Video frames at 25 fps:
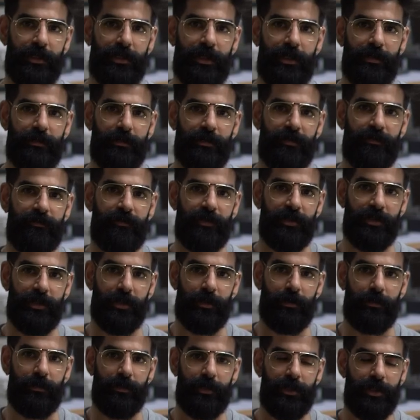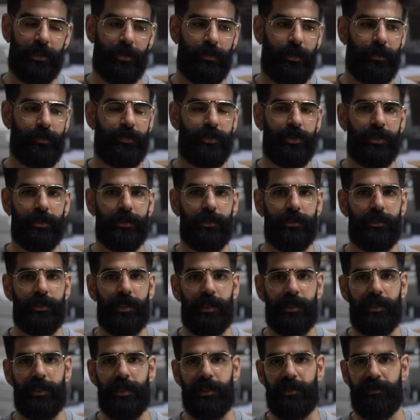in terms of physical description,
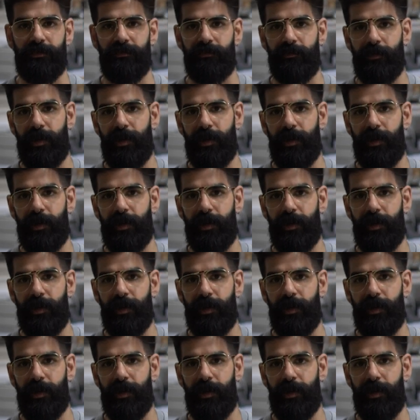techniques of